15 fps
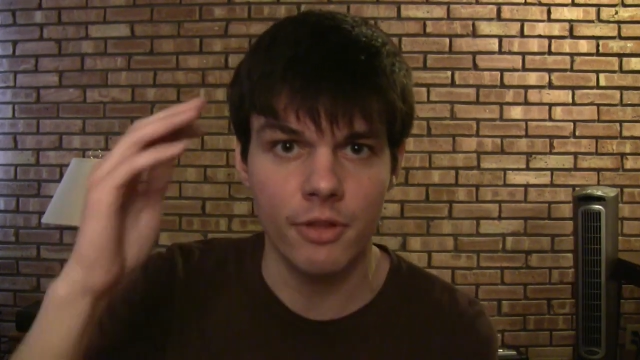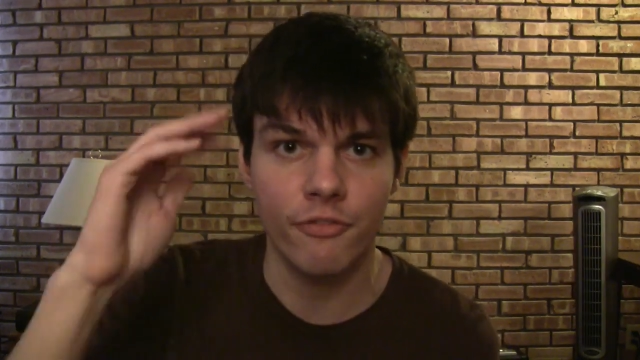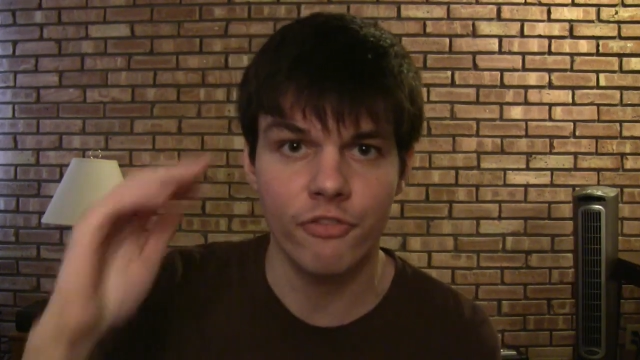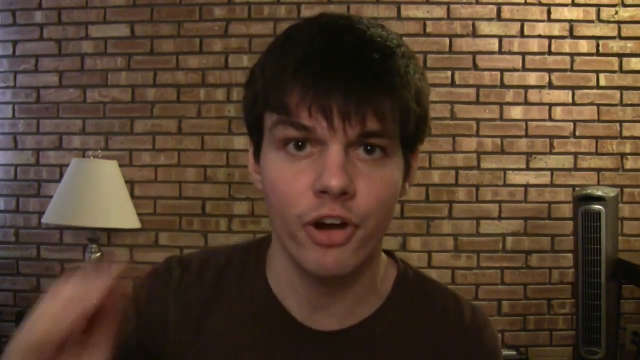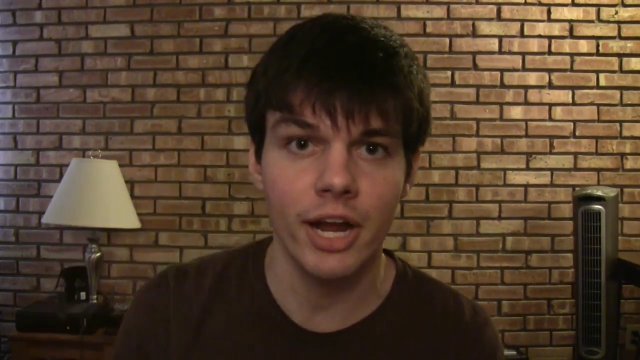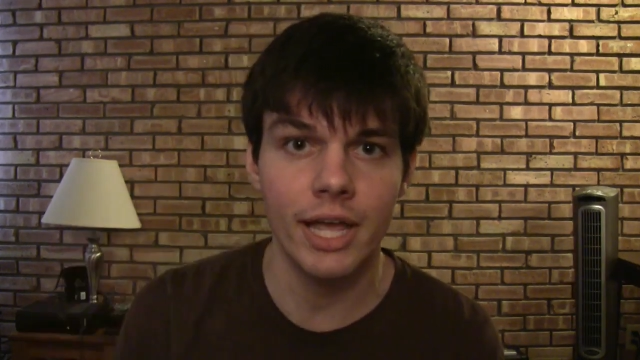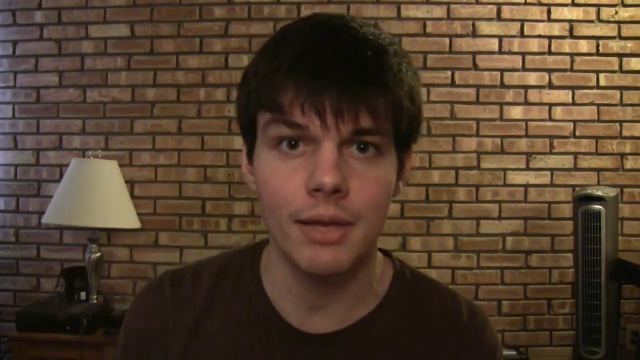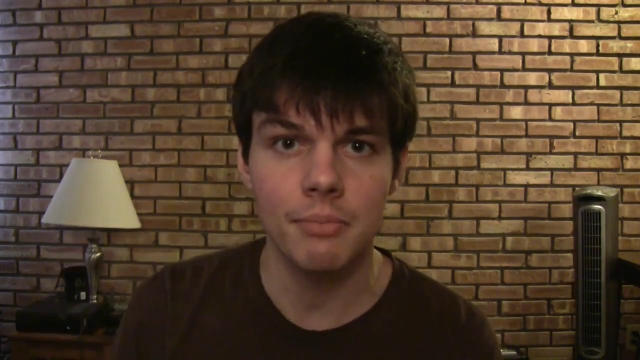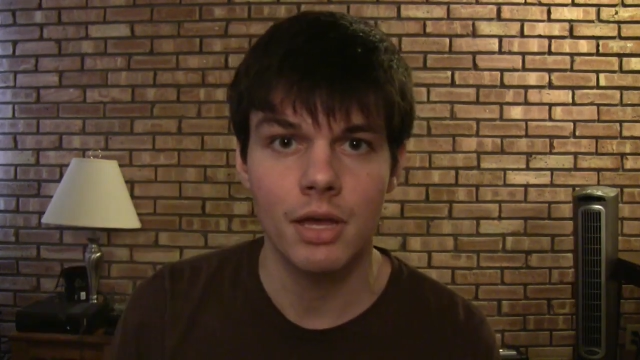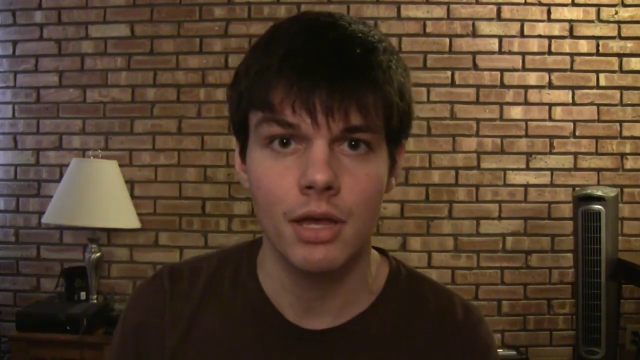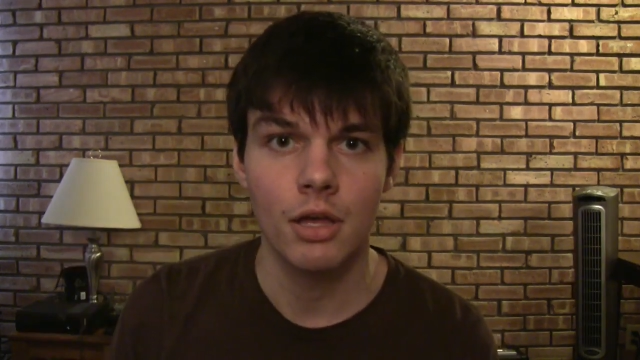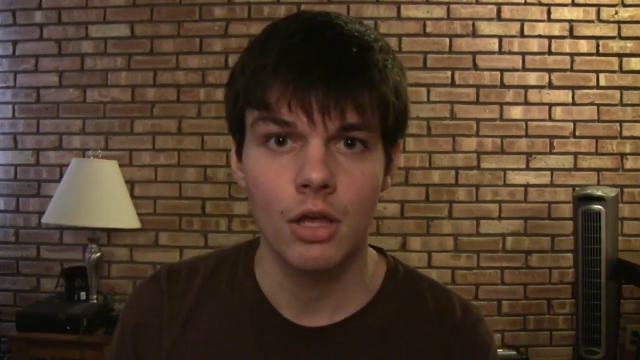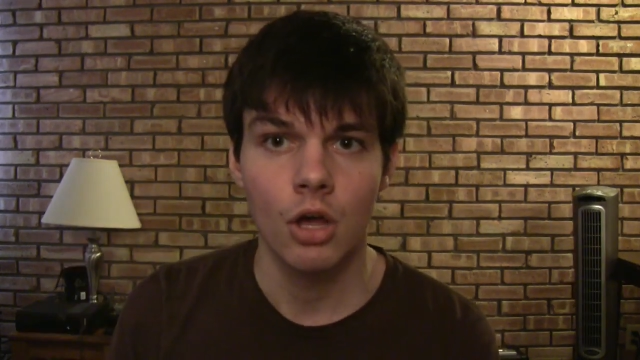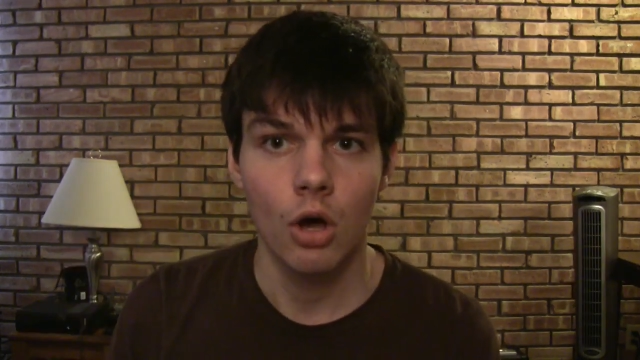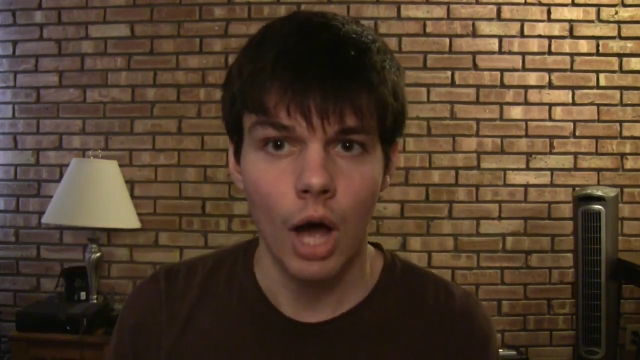frame.
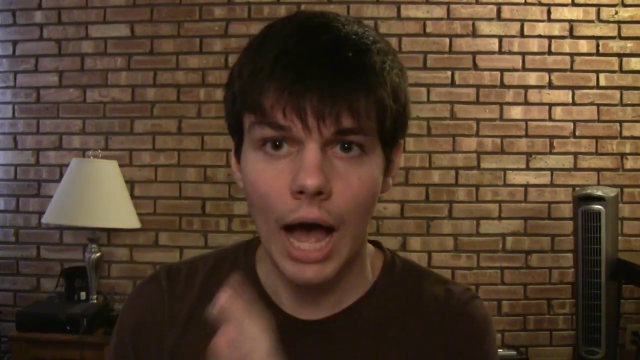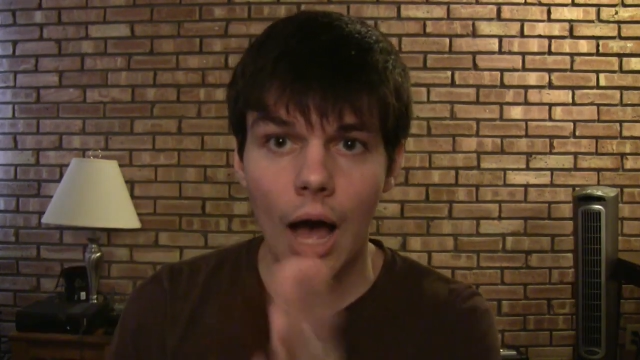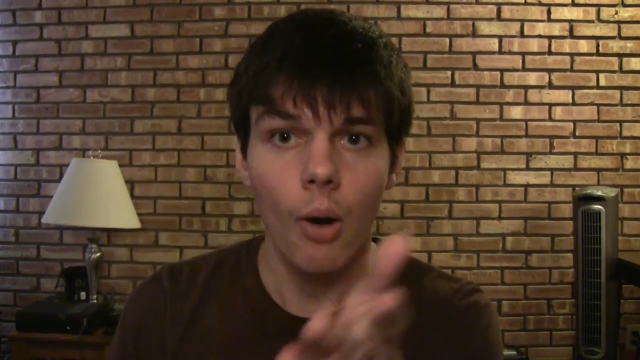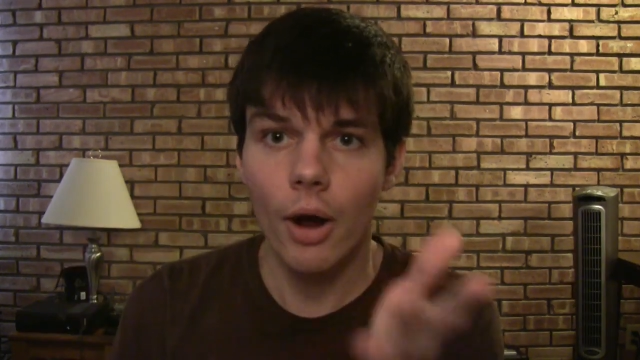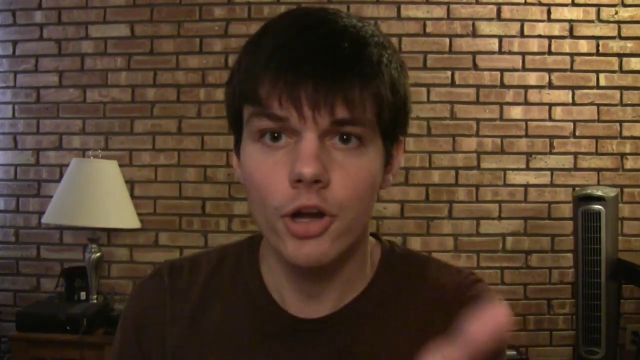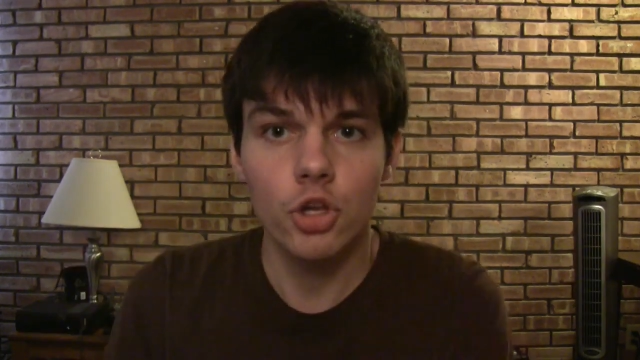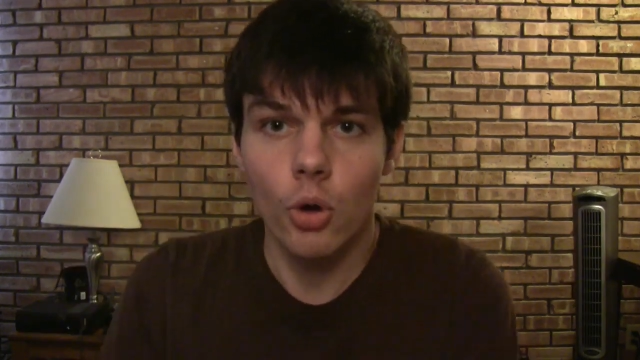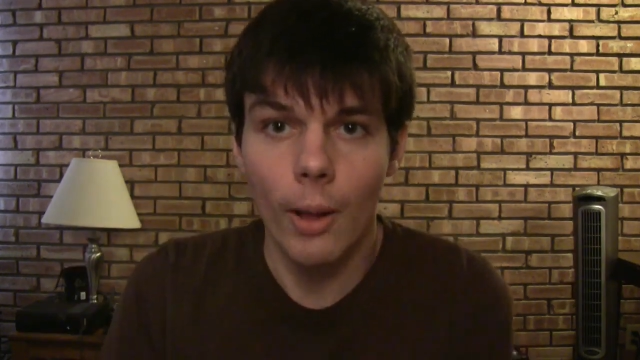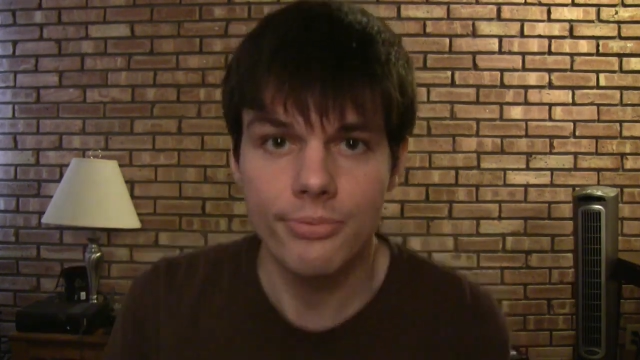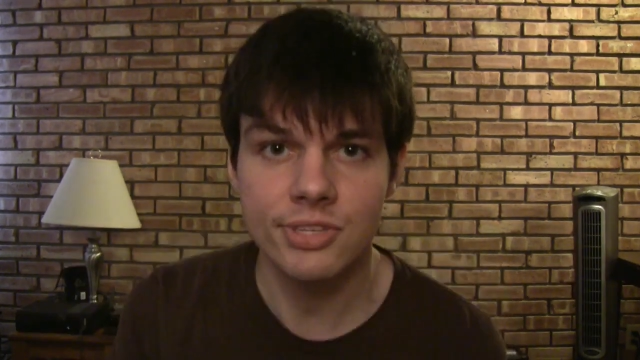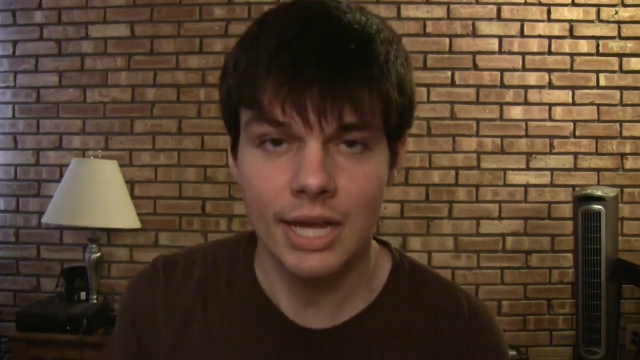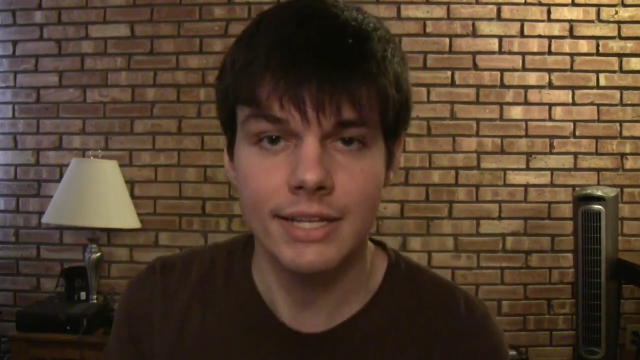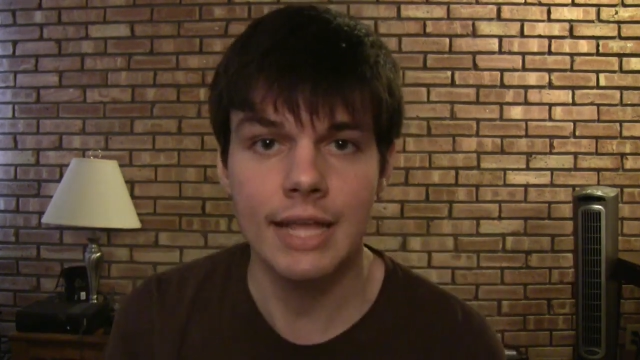How are you upside